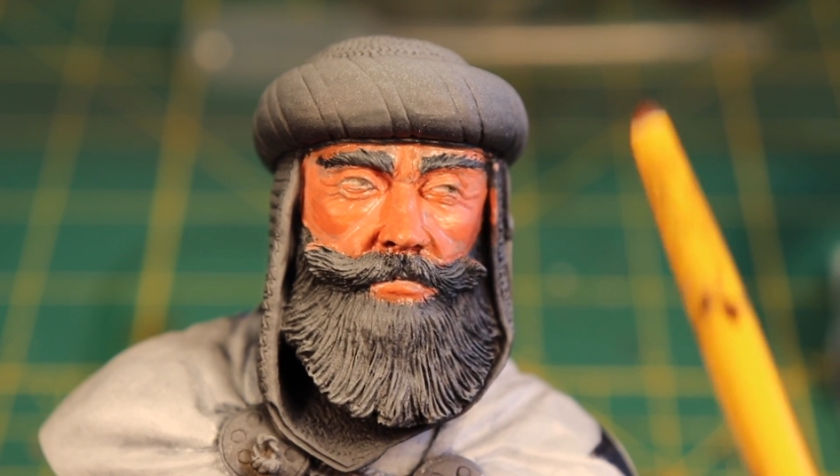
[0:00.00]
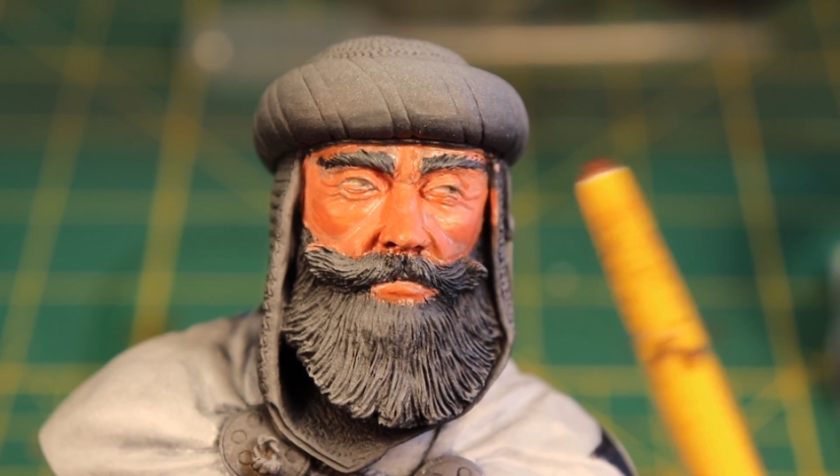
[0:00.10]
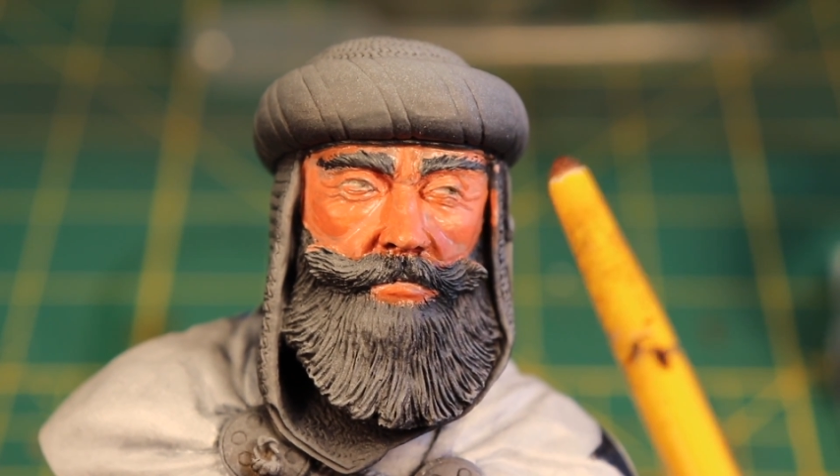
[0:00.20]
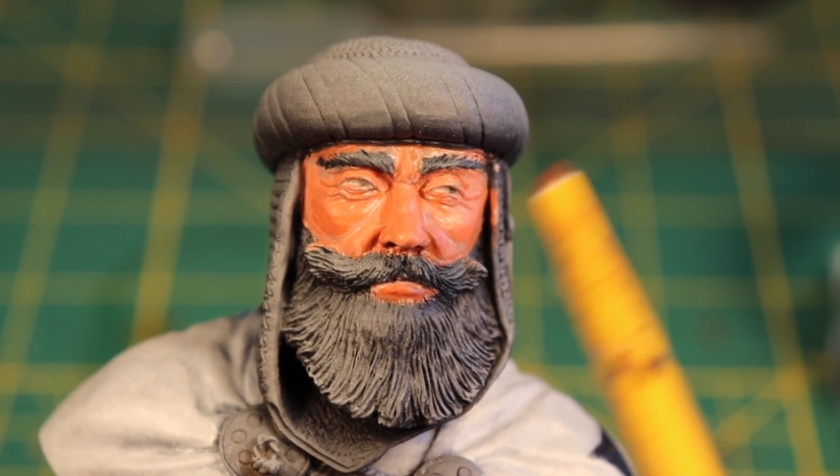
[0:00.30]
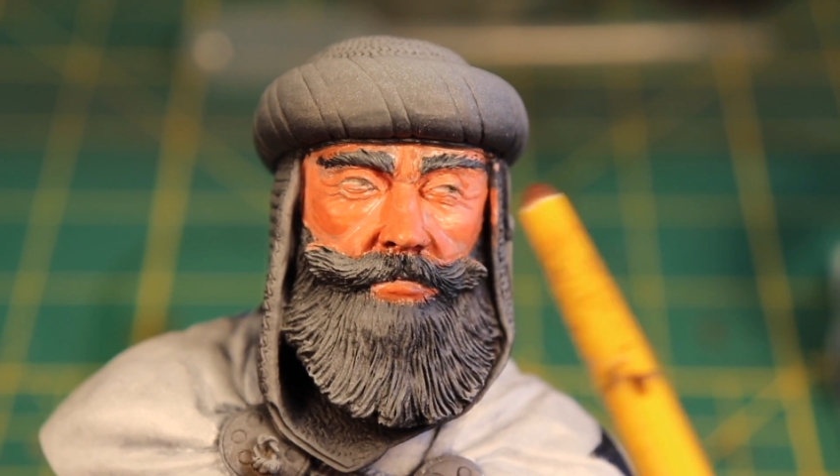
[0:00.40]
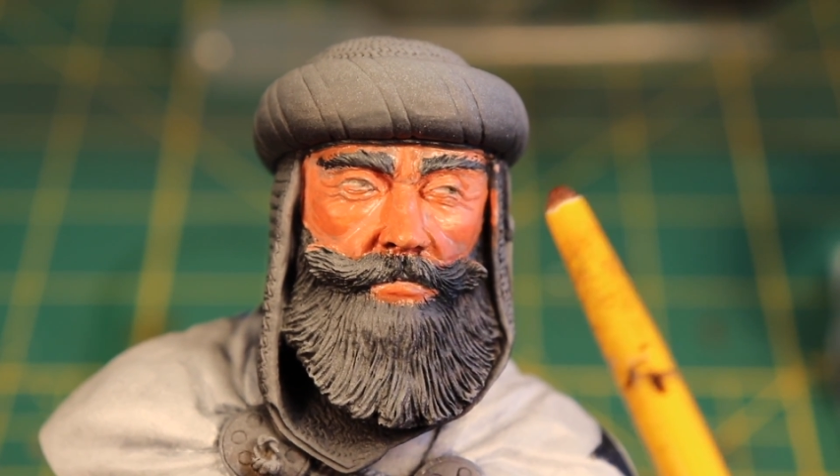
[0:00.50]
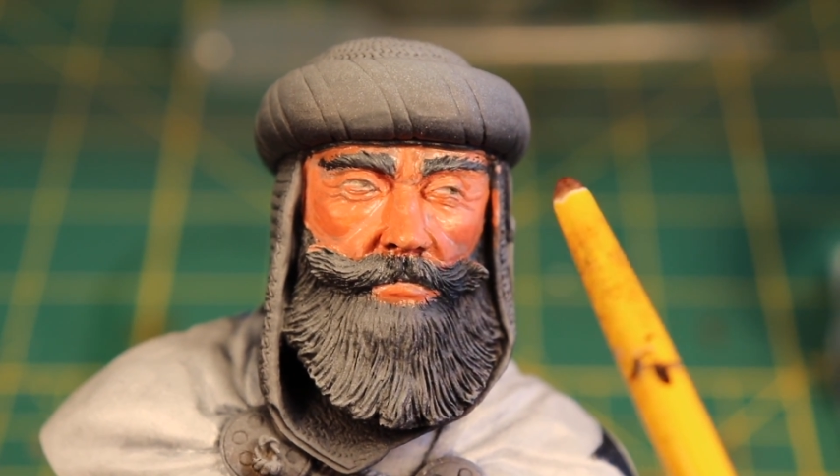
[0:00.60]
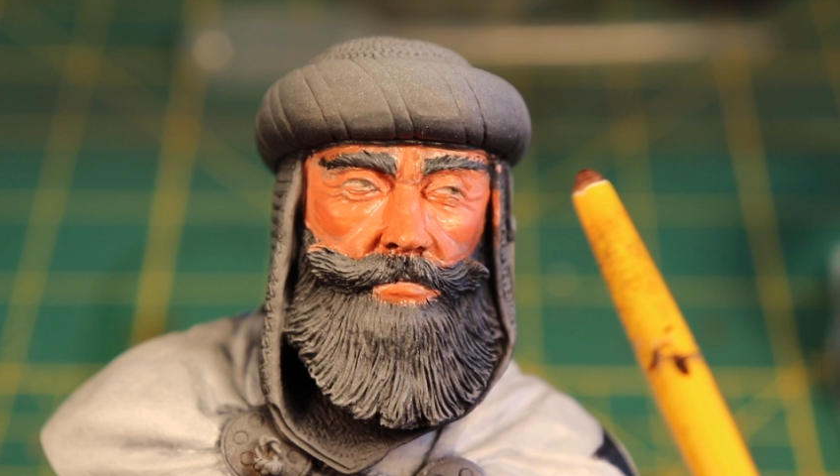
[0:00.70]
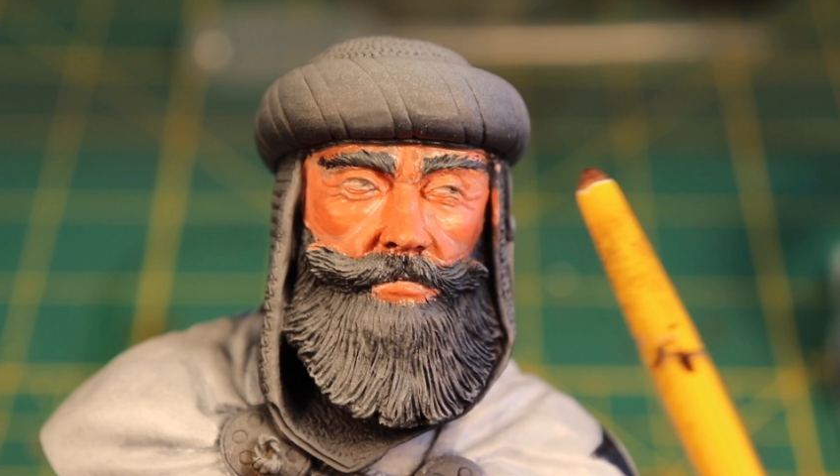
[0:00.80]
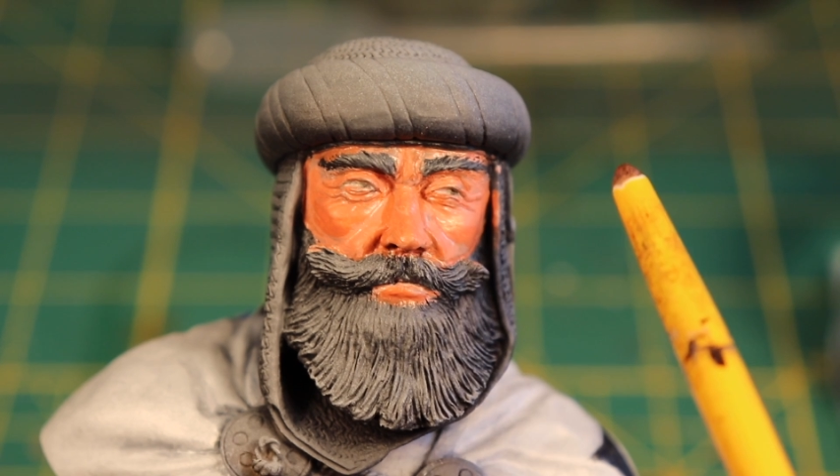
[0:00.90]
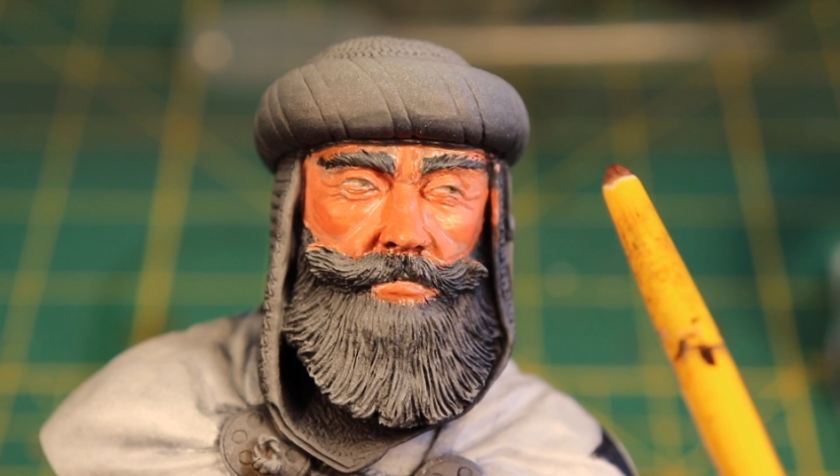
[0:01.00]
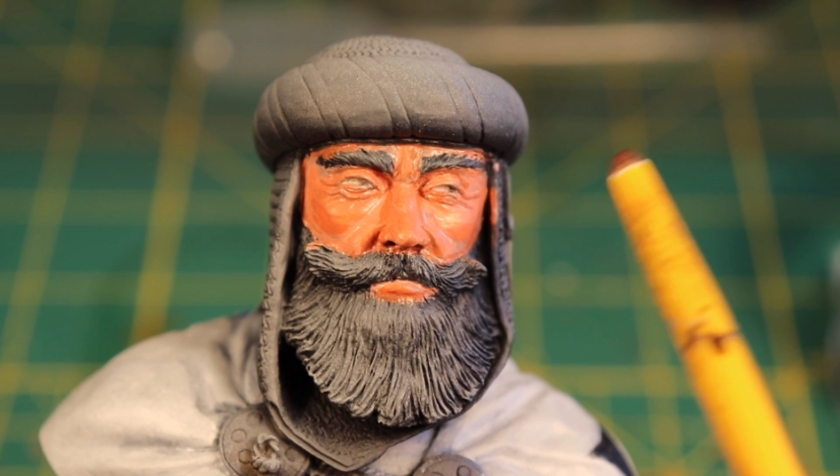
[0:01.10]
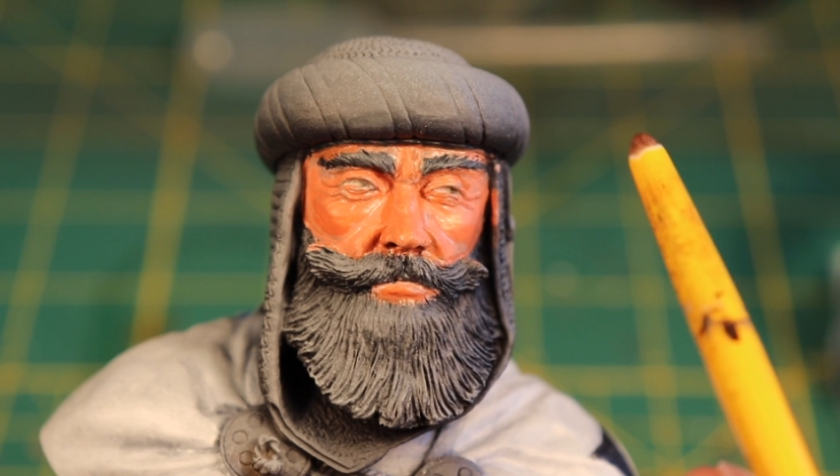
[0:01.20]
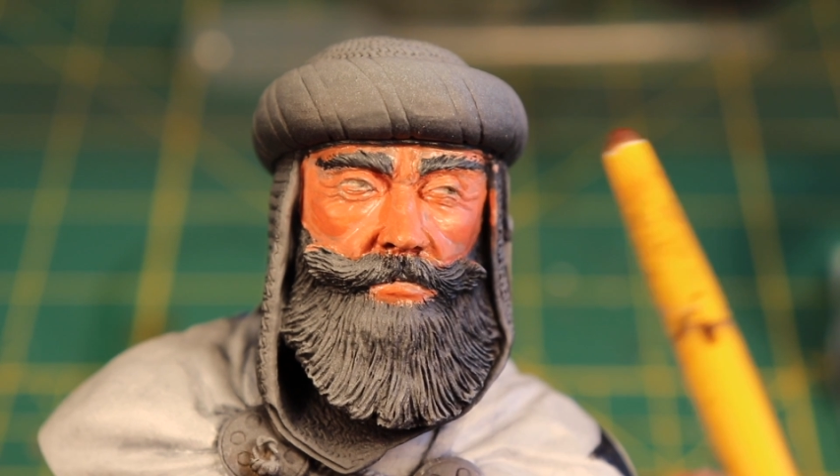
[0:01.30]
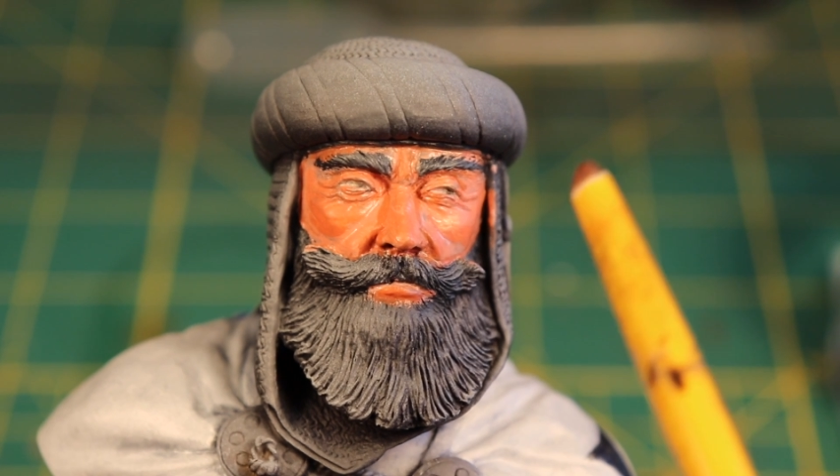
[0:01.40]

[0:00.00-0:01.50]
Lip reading: thinner and thinner and thinner,